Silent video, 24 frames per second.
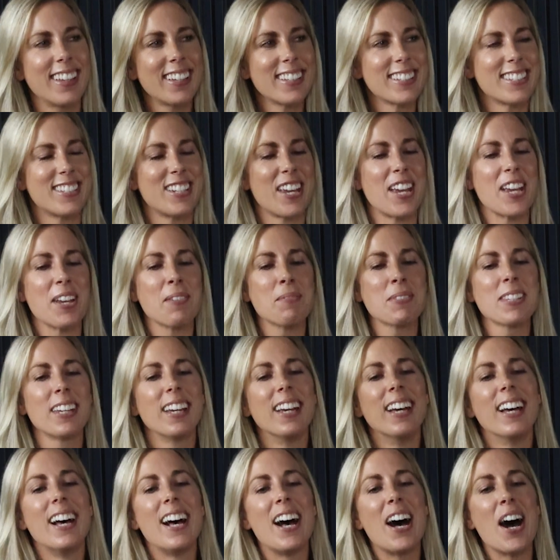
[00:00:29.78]
Thanks, James.
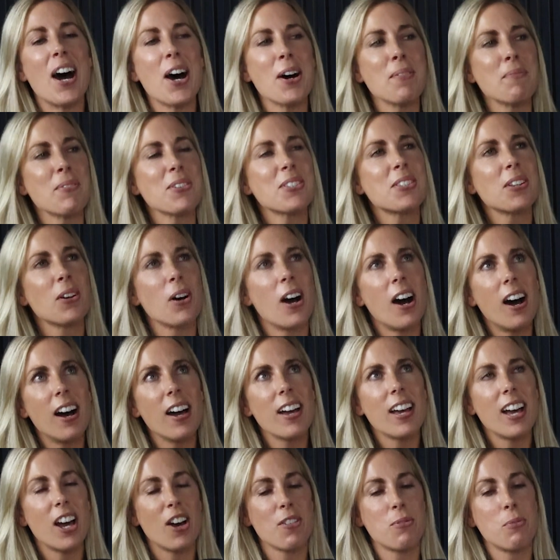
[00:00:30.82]
So
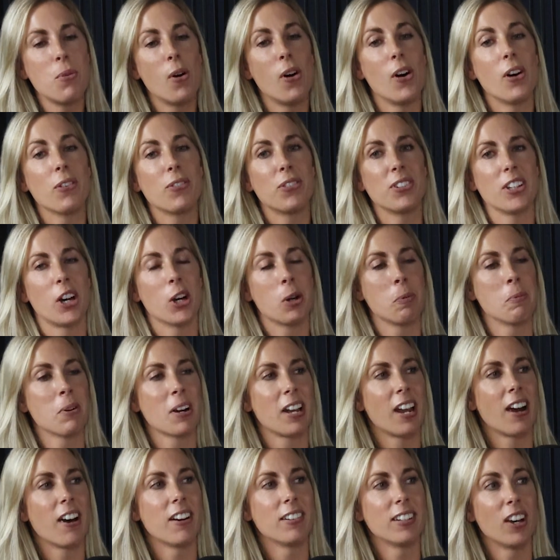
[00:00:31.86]
I have worked for Dalcour
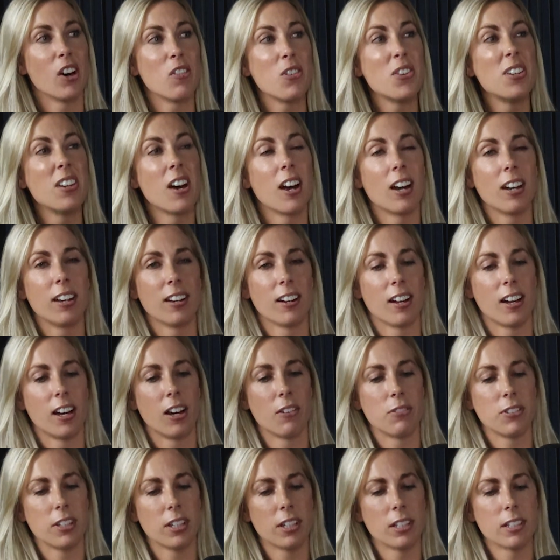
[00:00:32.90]
McLaren now for
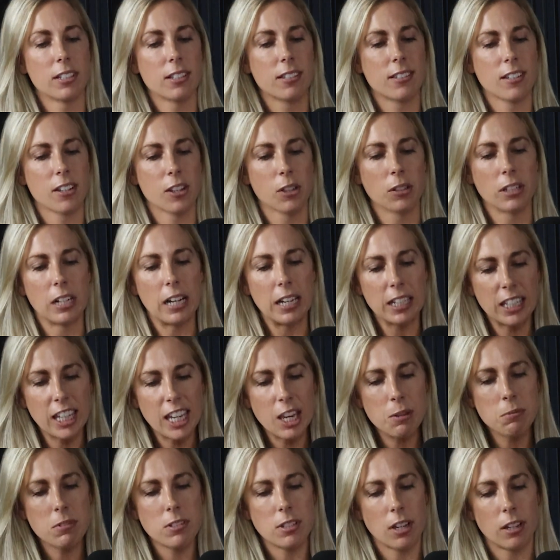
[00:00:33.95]
9.5 years. So I
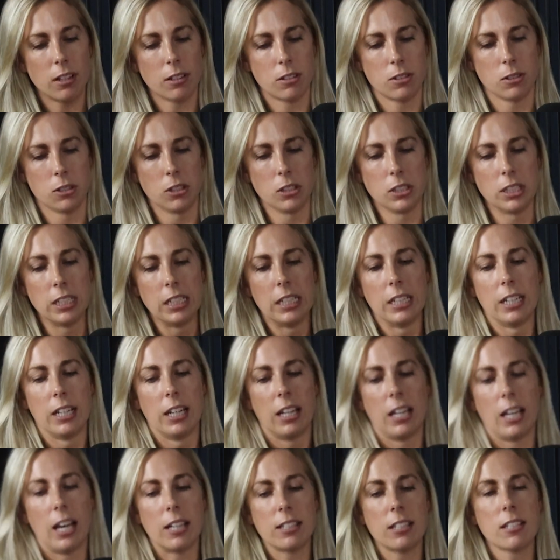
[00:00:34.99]
came to Dalcour
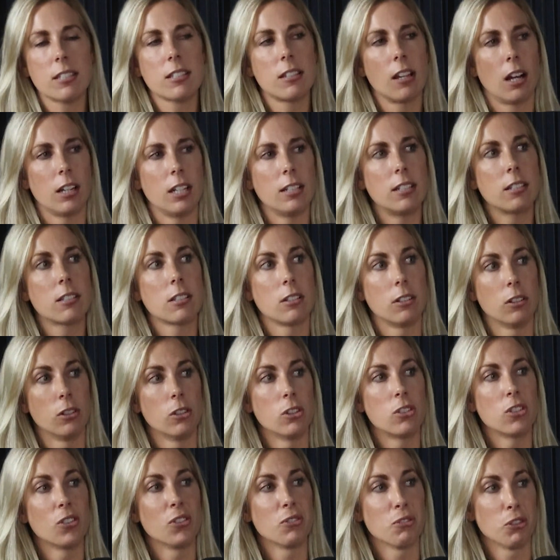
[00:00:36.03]
as a slightly
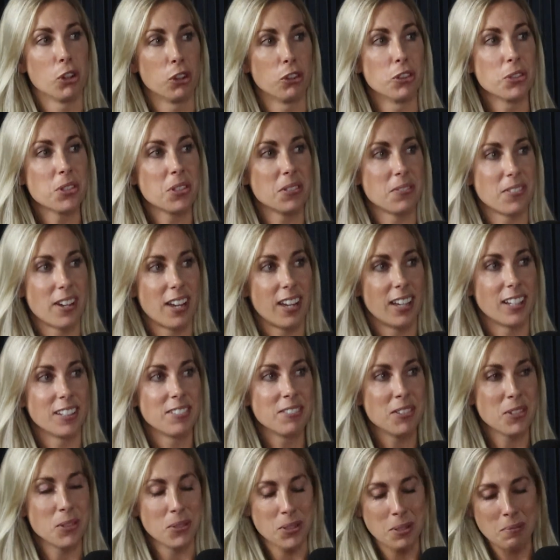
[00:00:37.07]
disillusioned rural
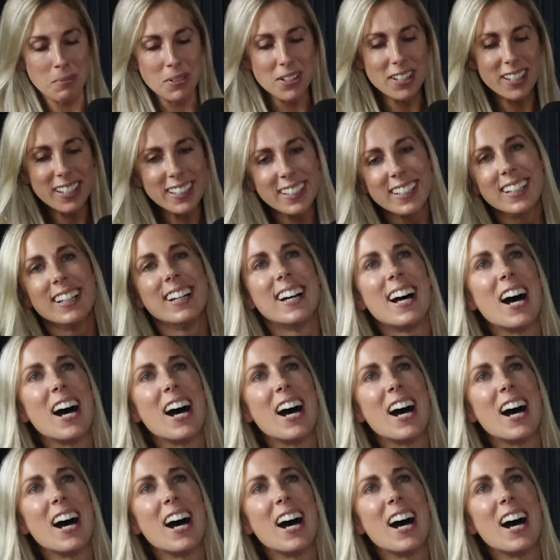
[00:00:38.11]
surveyor, ultimately.